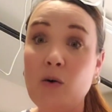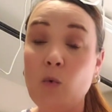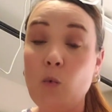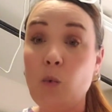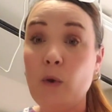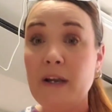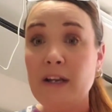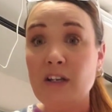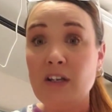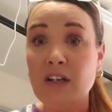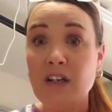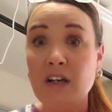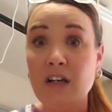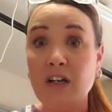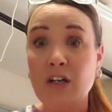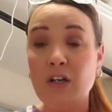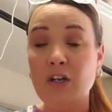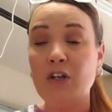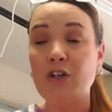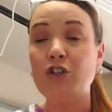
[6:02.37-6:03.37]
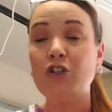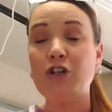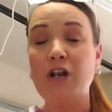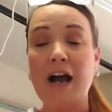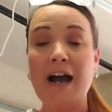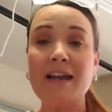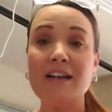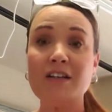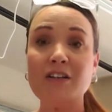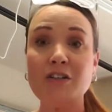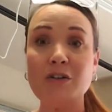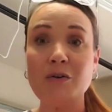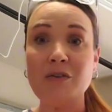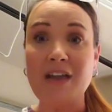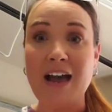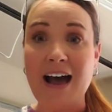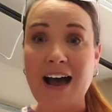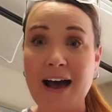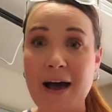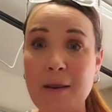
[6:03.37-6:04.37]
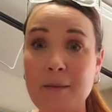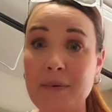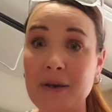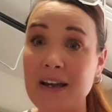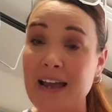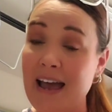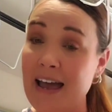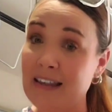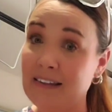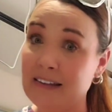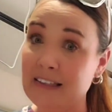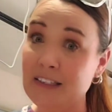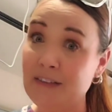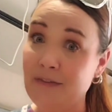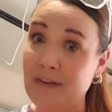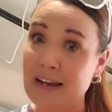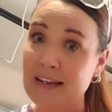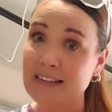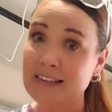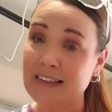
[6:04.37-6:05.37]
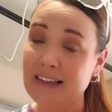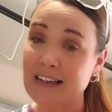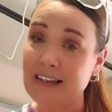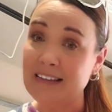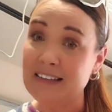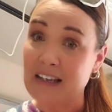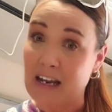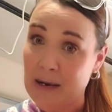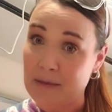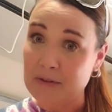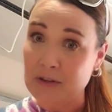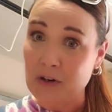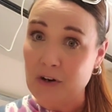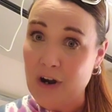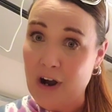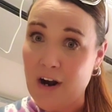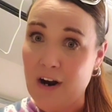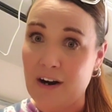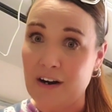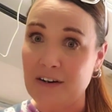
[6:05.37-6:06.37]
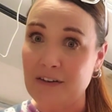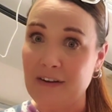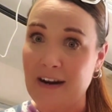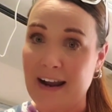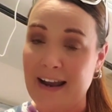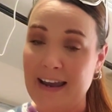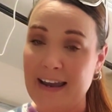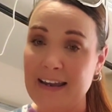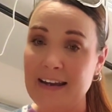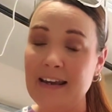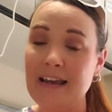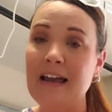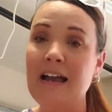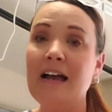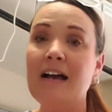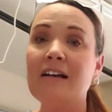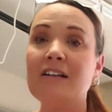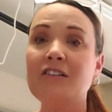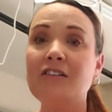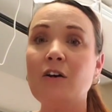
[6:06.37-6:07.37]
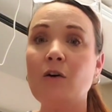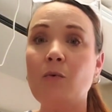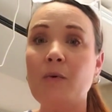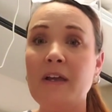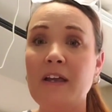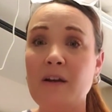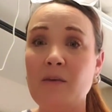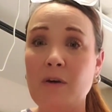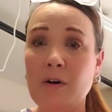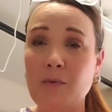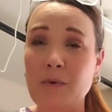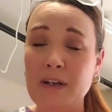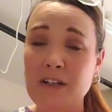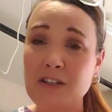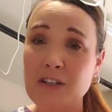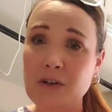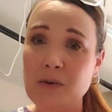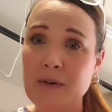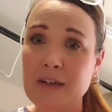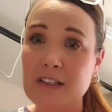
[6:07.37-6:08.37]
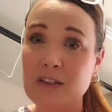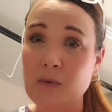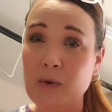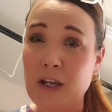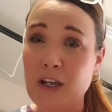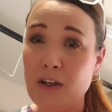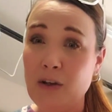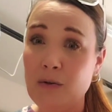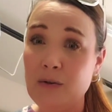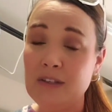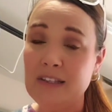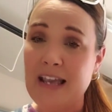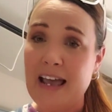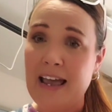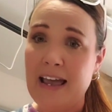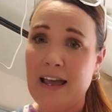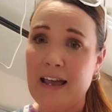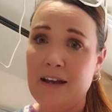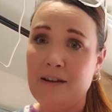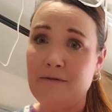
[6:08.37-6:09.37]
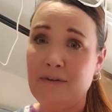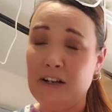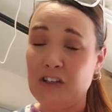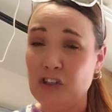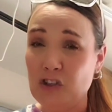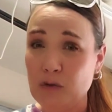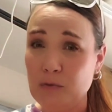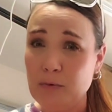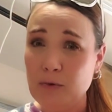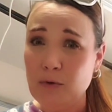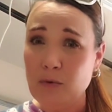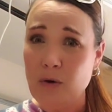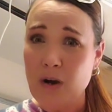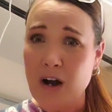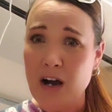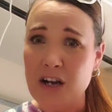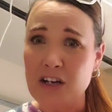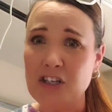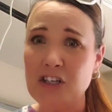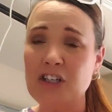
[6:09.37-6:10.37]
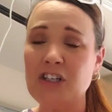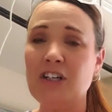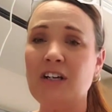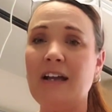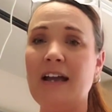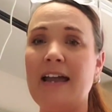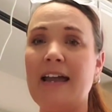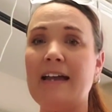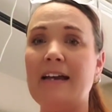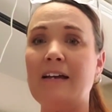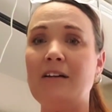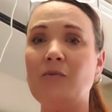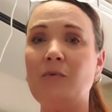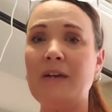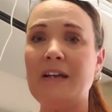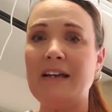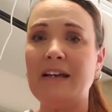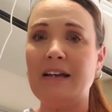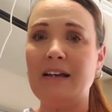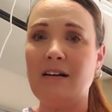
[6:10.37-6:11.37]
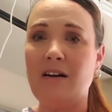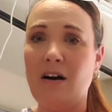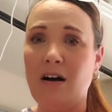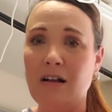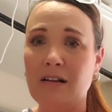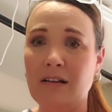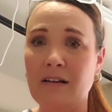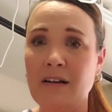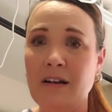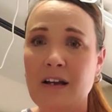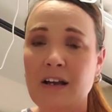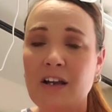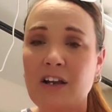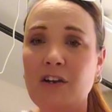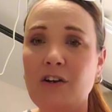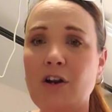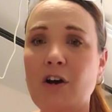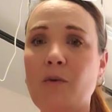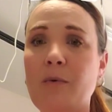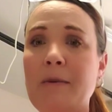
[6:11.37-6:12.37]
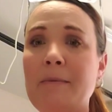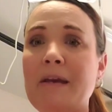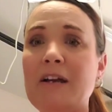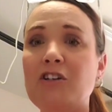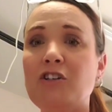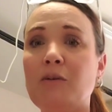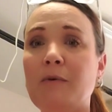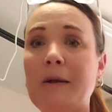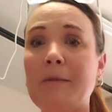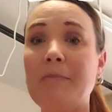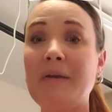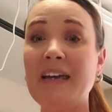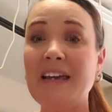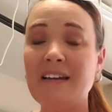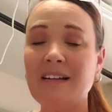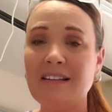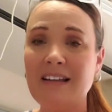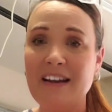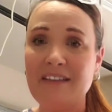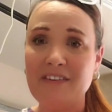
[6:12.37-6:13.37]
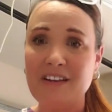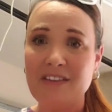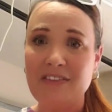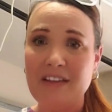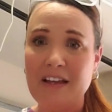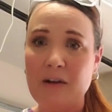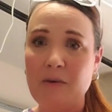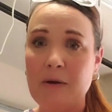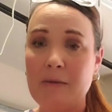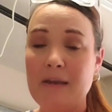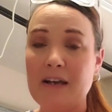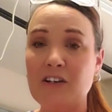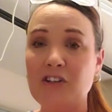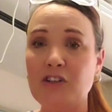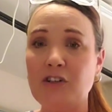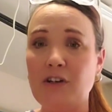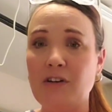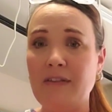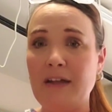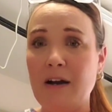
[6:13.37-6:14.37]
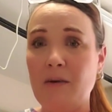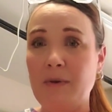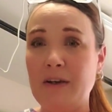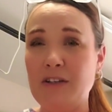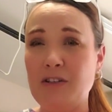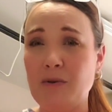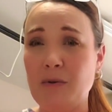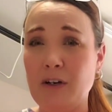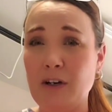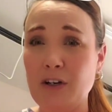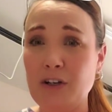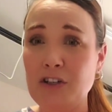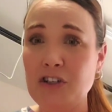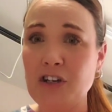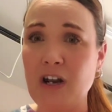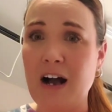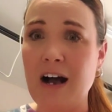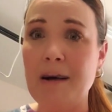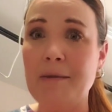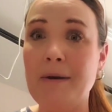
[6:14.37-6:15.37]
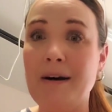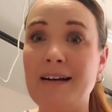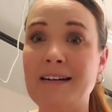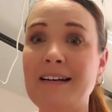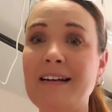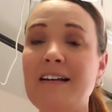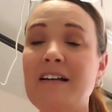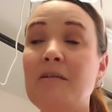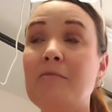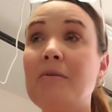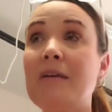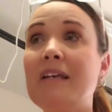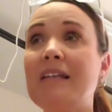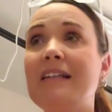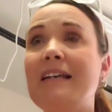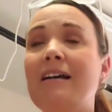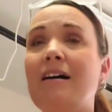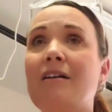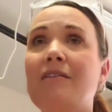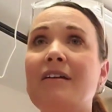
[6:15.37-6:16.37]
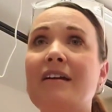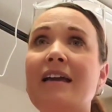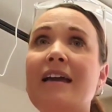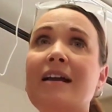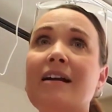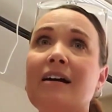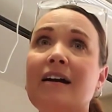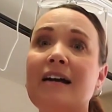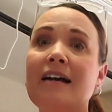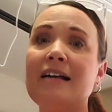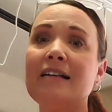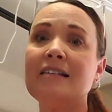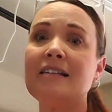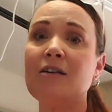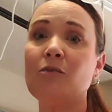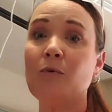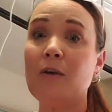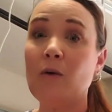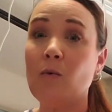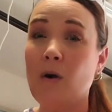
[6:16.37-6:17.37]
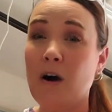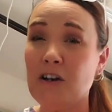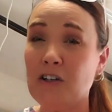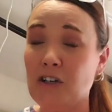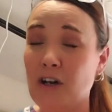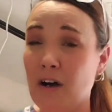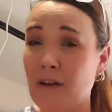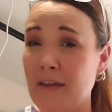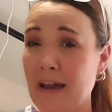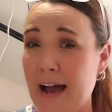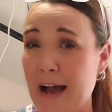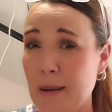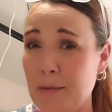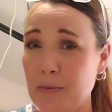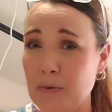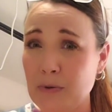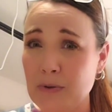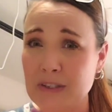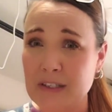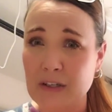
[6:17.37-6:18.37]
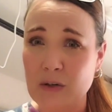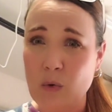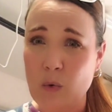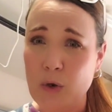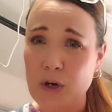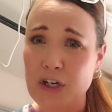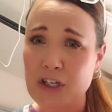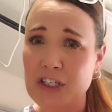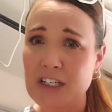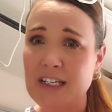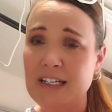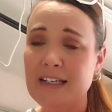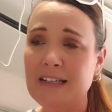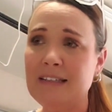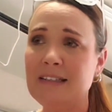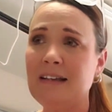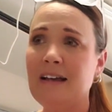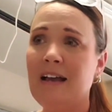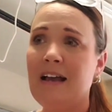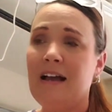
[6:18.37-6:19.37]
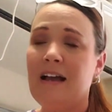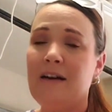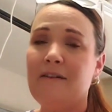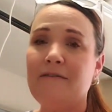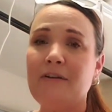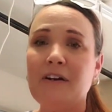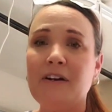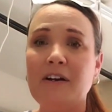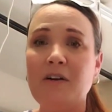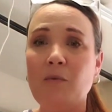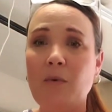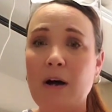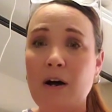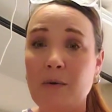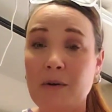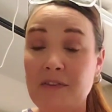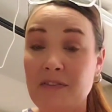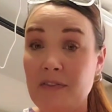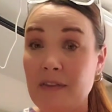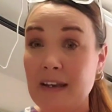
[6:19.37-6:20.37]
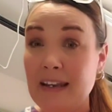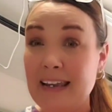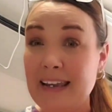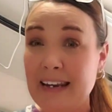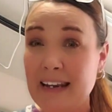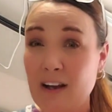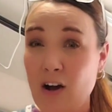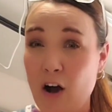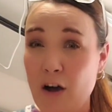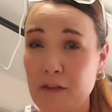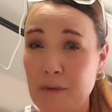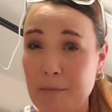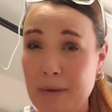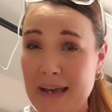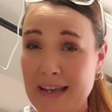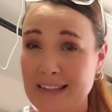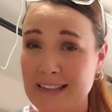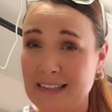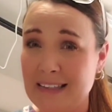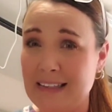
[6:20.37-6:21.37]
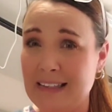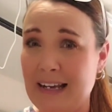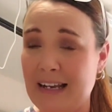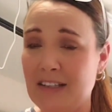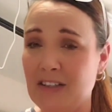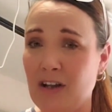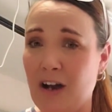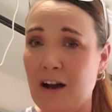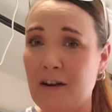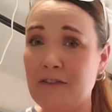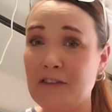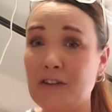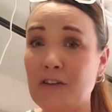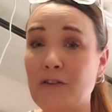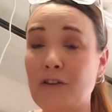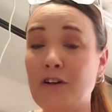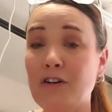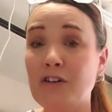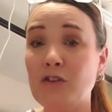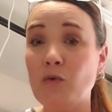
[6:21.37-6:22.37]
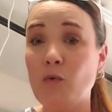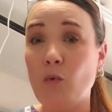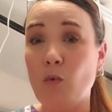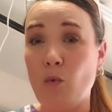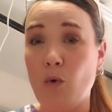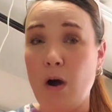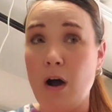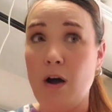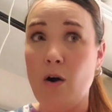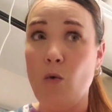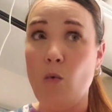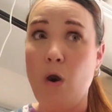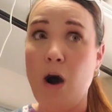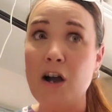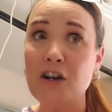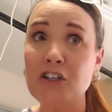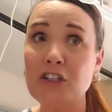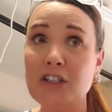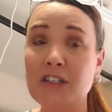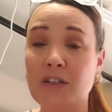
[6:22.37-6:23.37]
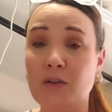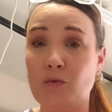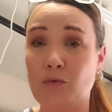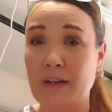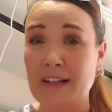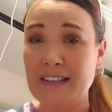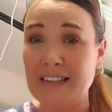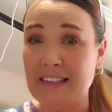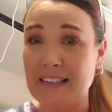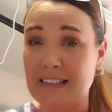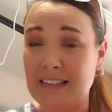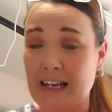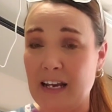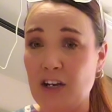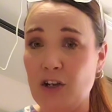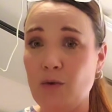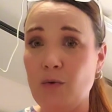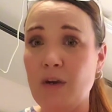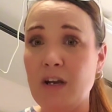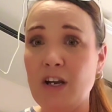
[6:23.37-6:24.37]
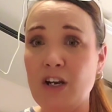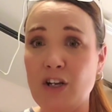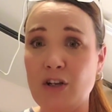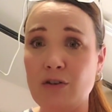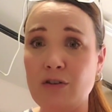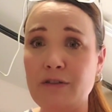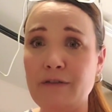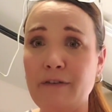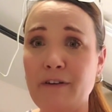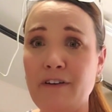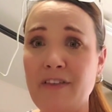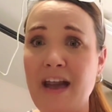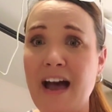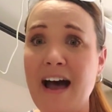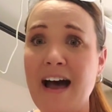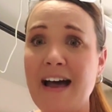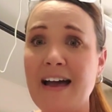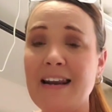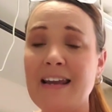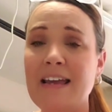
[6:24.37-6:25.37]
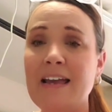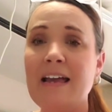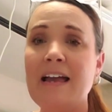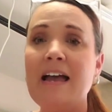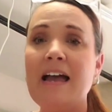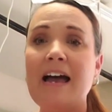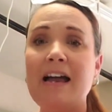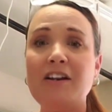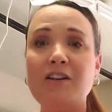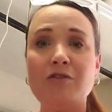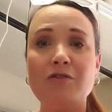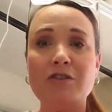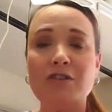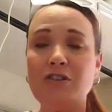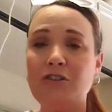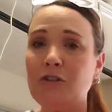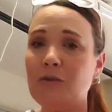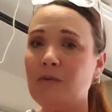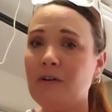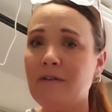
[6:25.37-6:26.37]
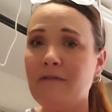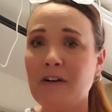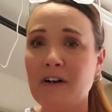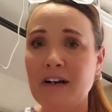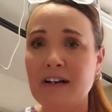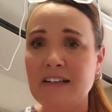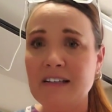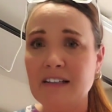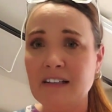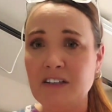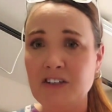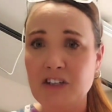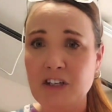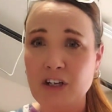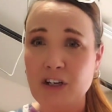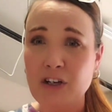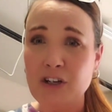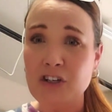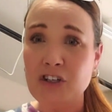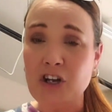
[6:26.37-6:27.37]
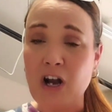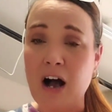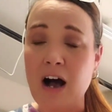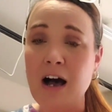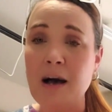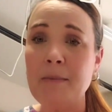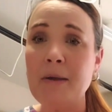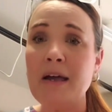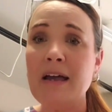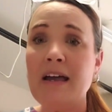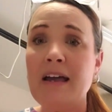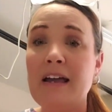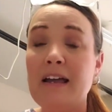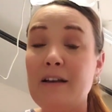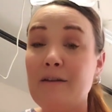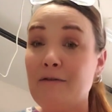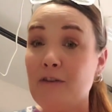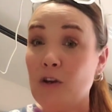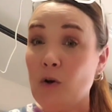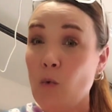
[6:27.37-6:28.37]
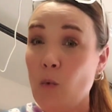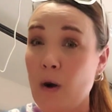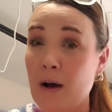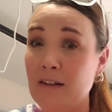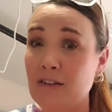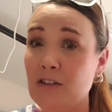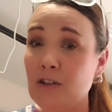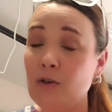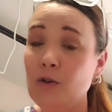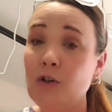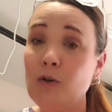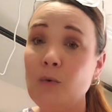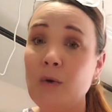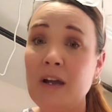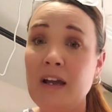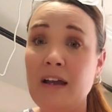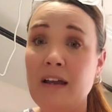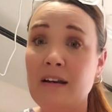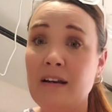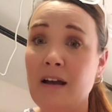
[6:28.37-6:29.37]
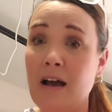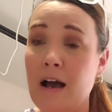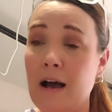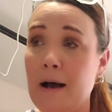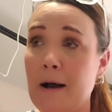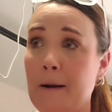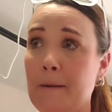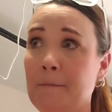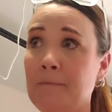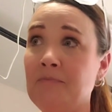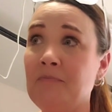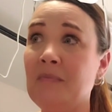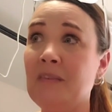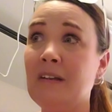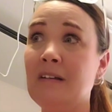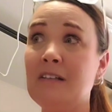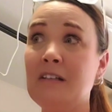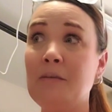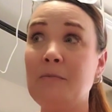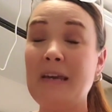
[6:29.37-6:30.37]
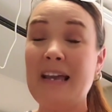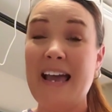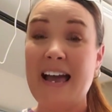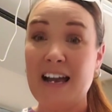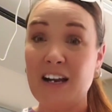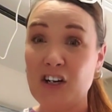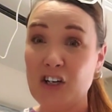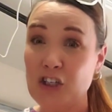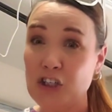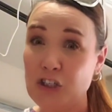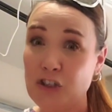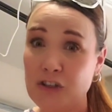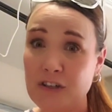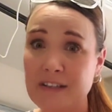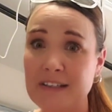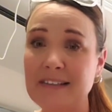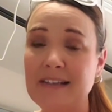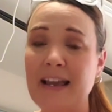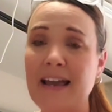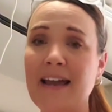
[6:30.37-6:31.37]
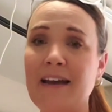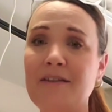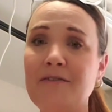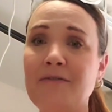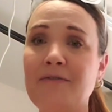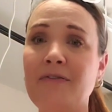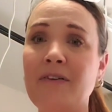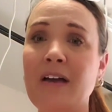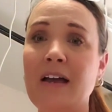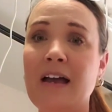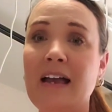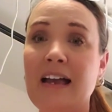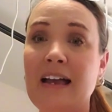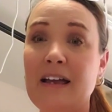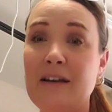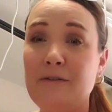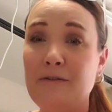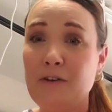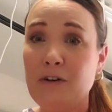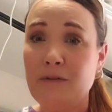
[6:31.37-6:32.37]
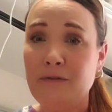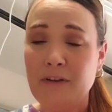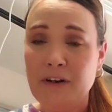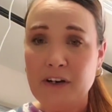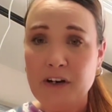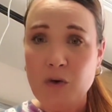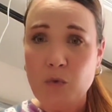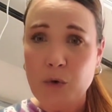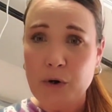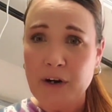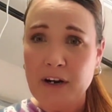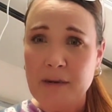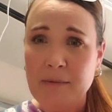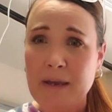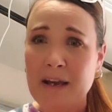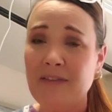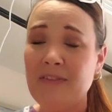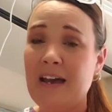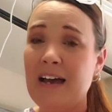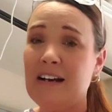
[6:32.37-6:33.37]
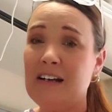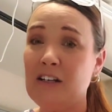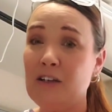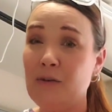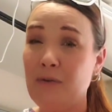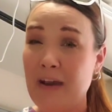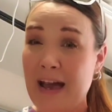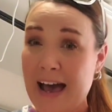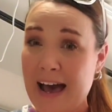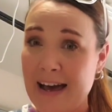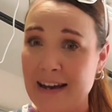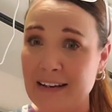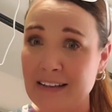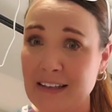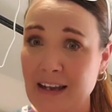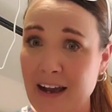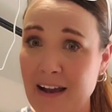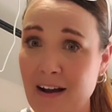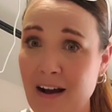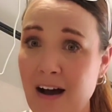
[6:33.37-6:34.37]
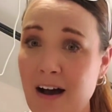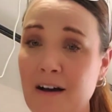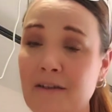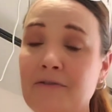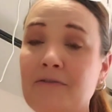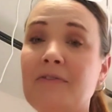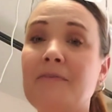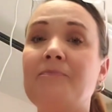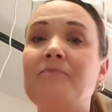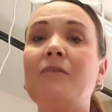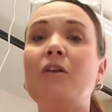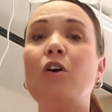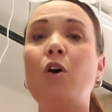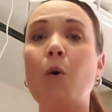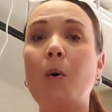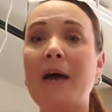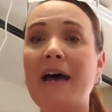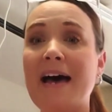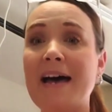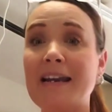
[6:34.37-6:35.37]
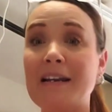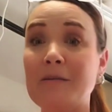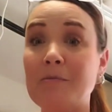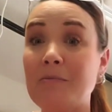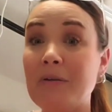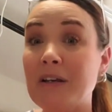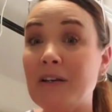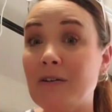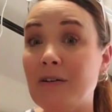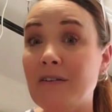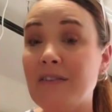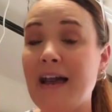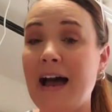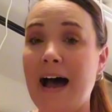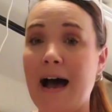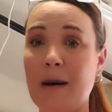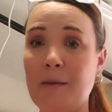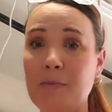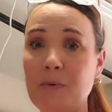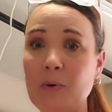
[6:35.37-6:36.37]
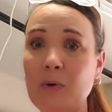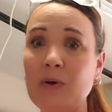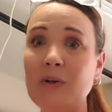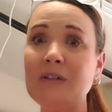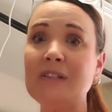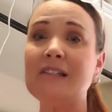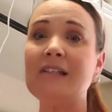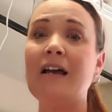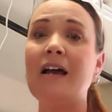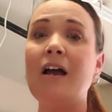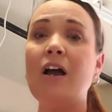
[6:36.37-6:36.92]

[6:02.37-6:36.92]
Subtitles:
We try to do that, but hey, let's face it, times are hard, right? So what we do is we use a vegetable wash, and we get all, we make sure we peel everything. We make sure that we do a good job on peeling all the carrots, and we wash all the apples and oranges very well with getting all the pesticides off. So there's washes and rinses that you can use for that, and you just do a very diligent, good job. If you want to, you can, to be extra safe, if you're very worried about that and you've had a die-off, go ahead and peel the apples.